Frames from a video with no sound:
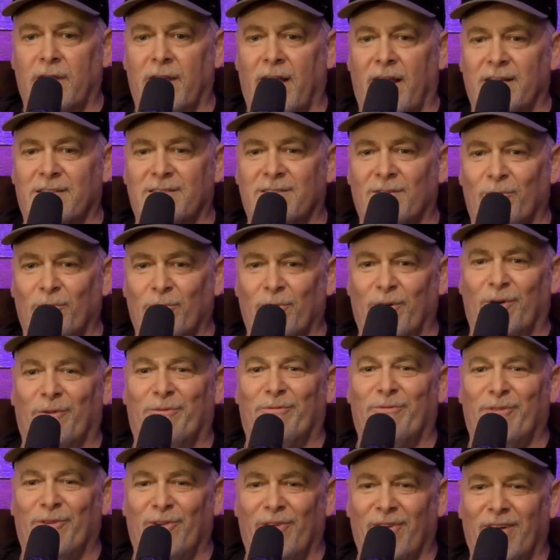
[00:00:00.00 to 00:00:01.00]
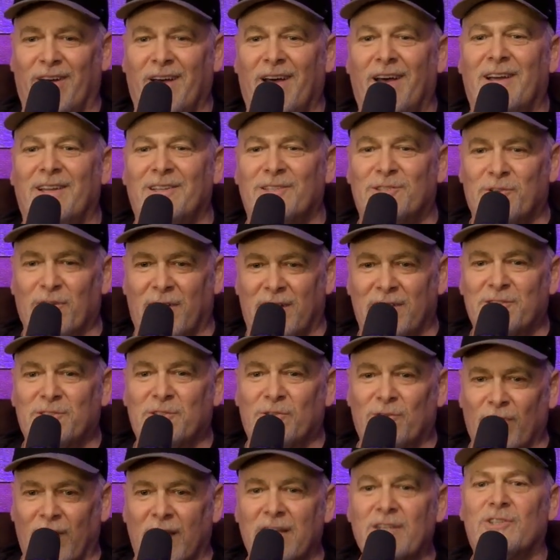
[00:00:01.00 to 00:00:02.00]
That's a willful
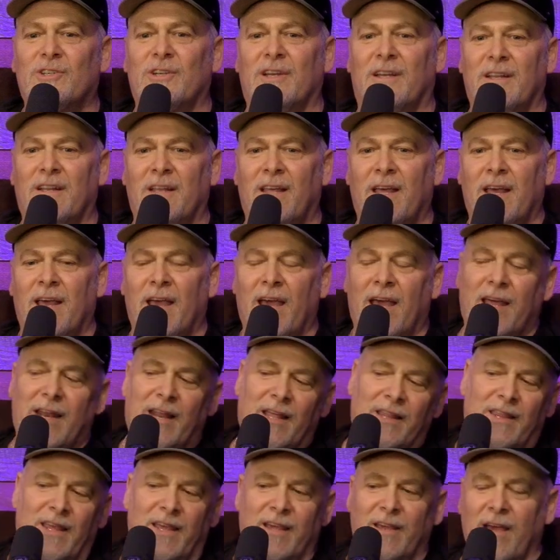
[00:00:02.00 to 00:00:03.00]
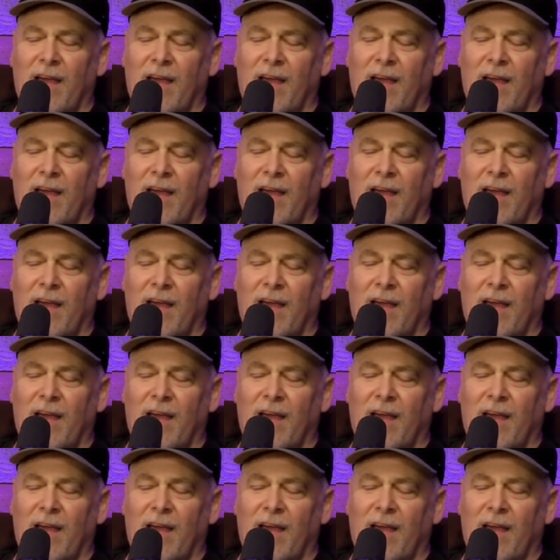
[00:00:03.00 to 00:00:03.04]
transgression. And I think